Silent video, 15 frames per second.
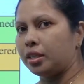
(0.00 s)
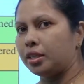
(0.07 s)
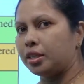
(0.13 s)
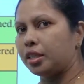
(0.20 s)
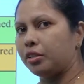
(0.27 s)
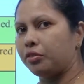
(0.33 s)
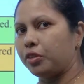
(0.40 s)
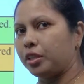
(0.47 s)

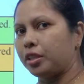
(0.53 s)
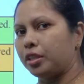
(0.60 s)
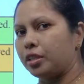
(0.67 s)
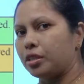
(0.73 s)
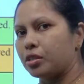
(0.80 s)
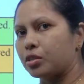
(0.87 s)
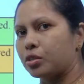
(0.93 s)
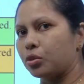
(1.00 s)
DVD.
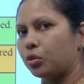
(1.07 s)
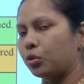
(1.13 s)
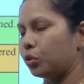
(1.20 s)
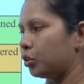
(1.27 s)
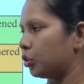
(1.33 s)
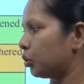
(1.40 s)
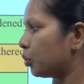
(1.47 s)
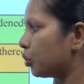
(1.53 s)
So,
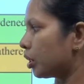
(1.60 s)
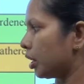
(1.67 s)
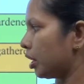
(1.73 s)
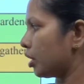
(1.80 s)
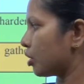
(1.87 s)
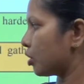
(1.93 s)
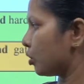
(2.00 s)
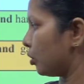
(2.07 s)
you
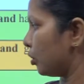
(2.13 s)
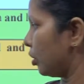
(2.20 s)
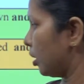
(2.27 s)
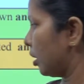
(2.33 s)
need to